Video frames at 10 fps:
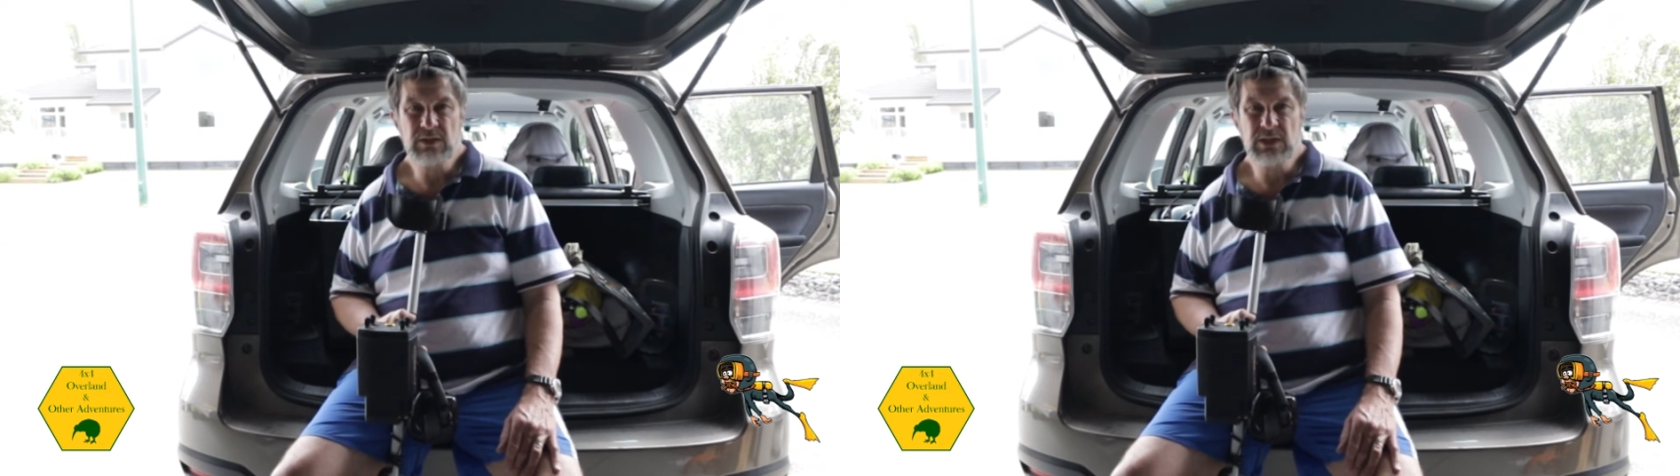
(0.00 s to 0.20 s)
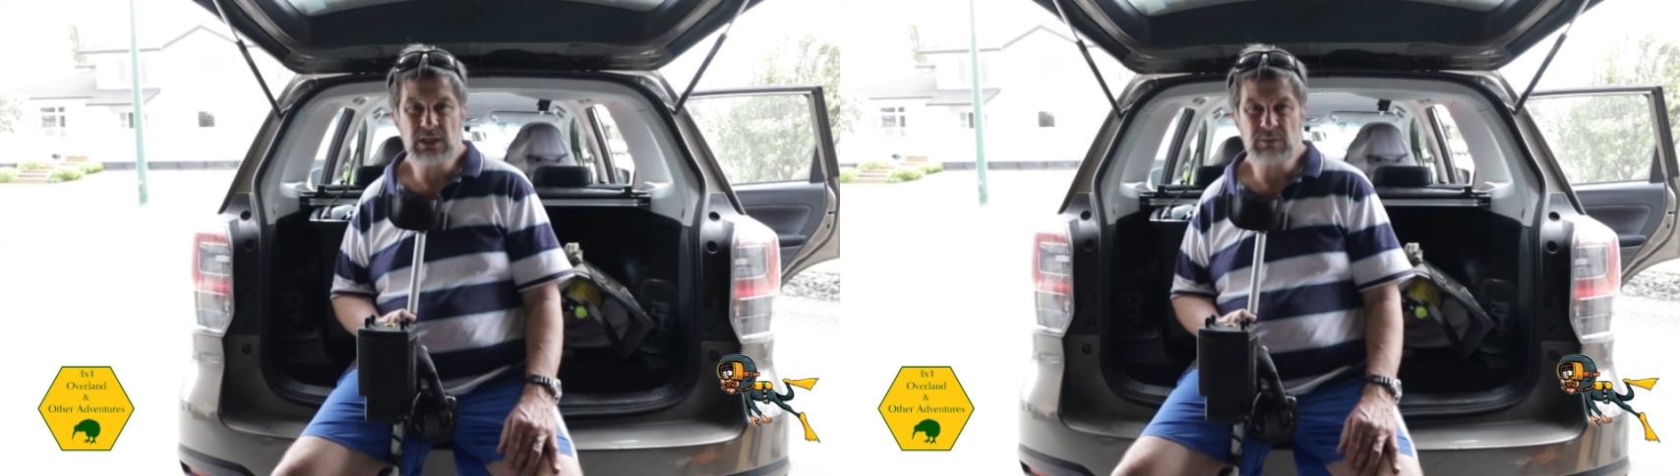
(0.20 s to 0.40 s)

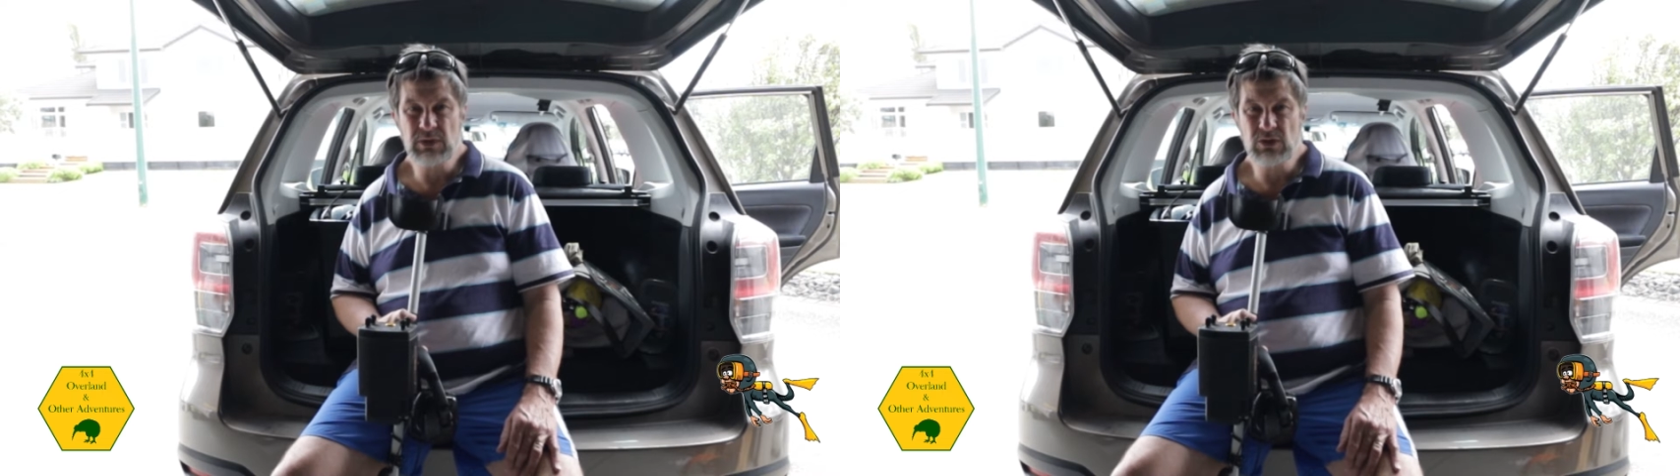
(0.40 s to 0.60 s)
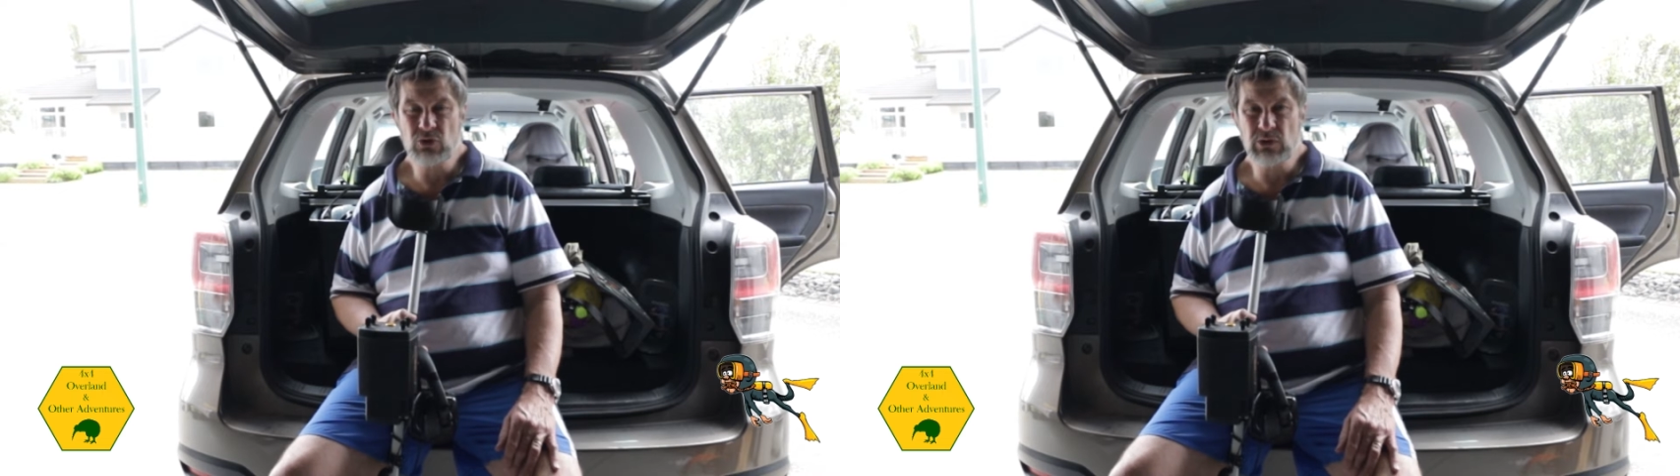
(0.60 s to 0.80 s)
telling
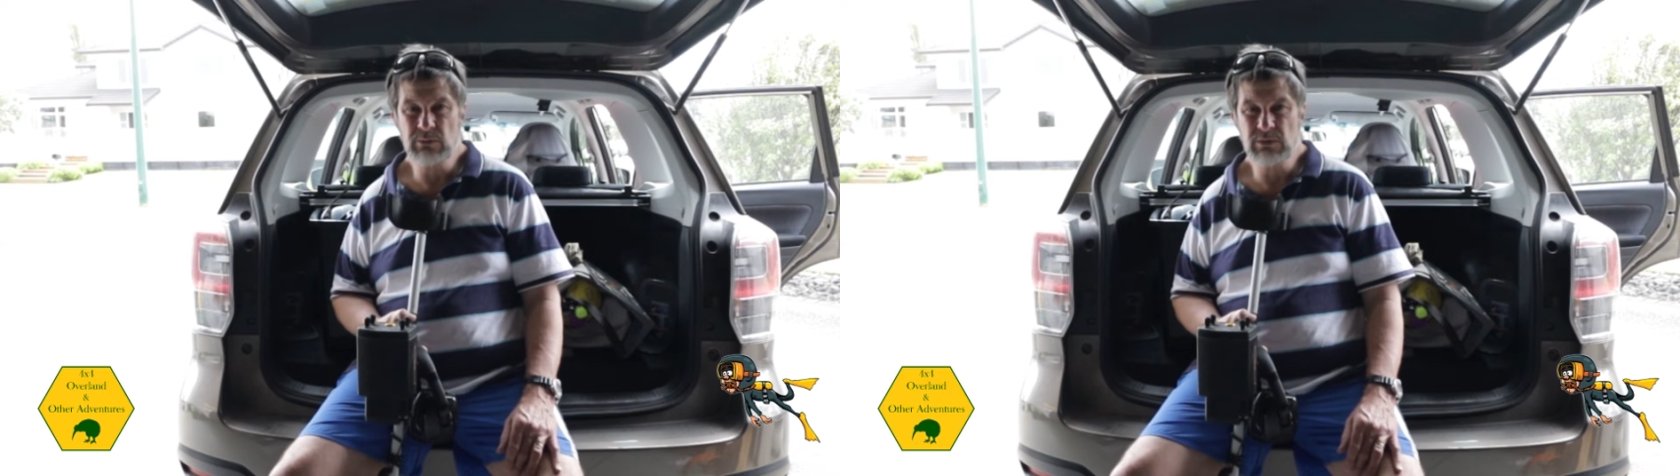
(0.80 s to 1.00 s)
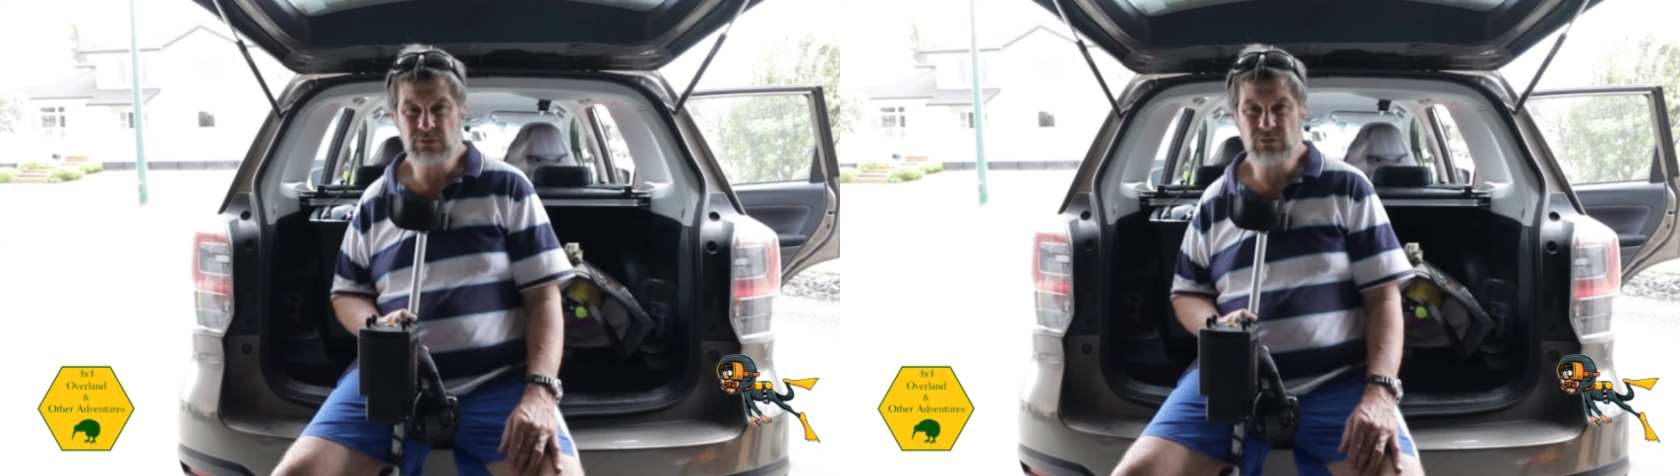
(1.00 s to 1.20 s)
me the coil
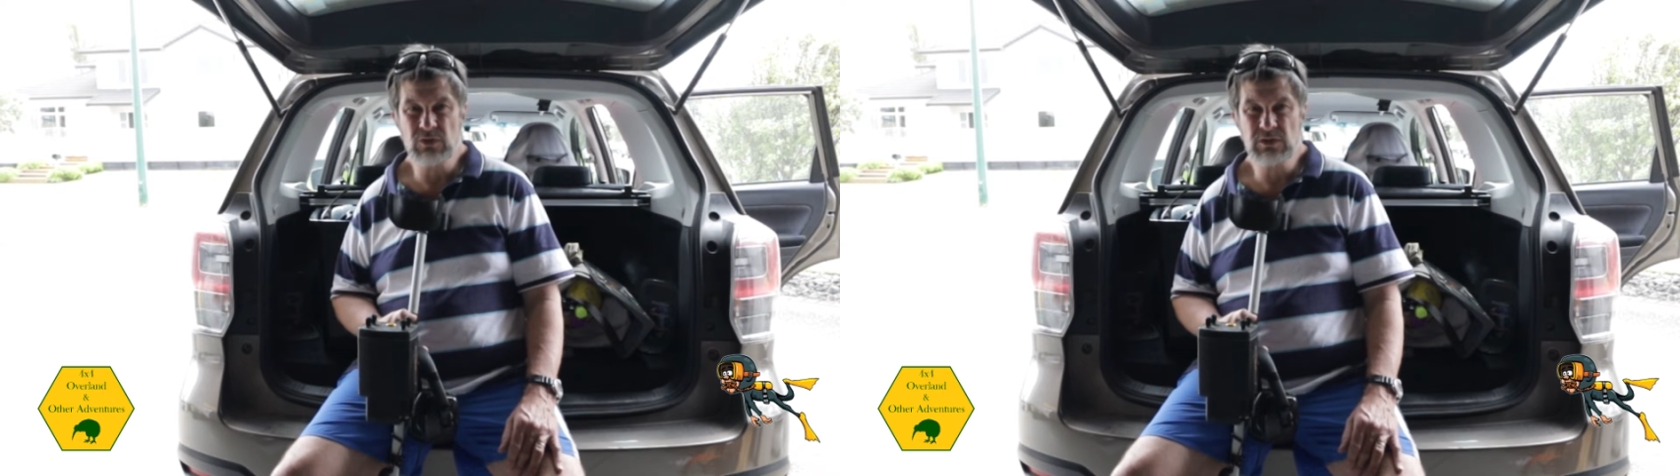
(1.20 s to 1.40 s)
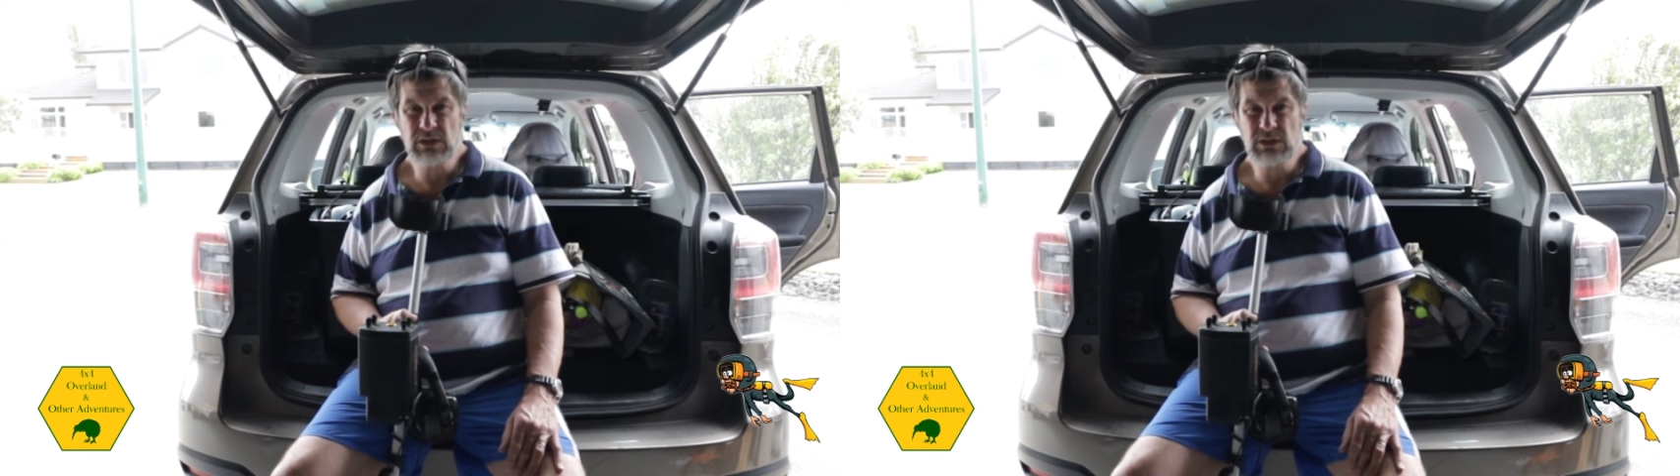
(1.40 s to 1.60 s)
was
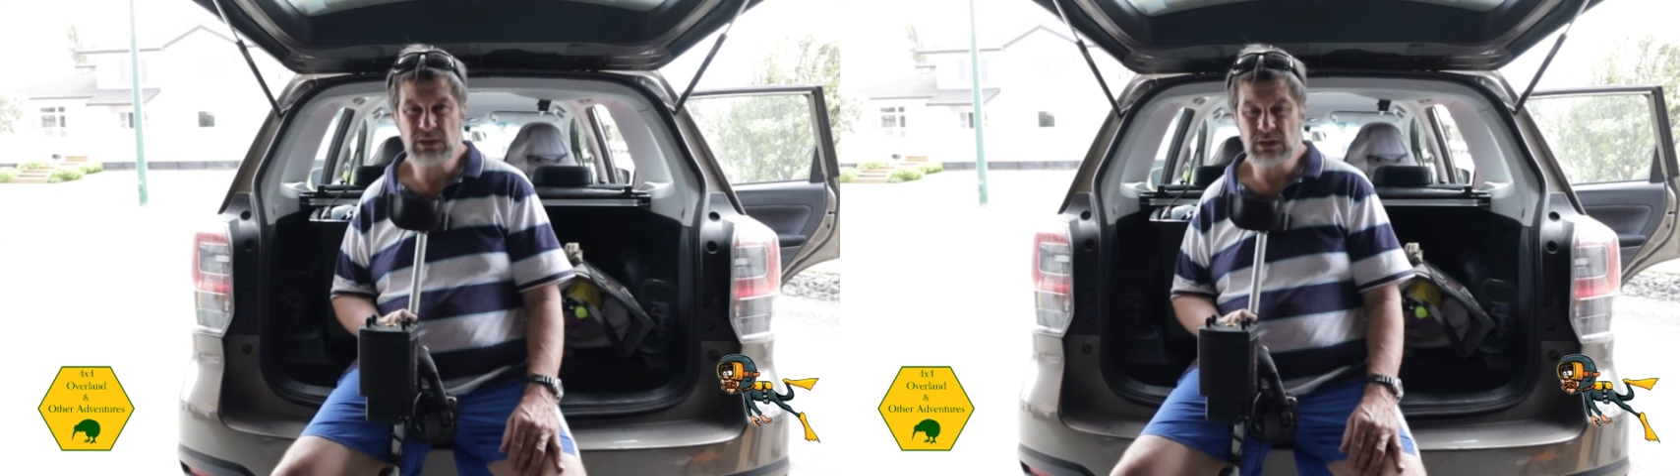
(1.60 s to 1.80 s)
faulty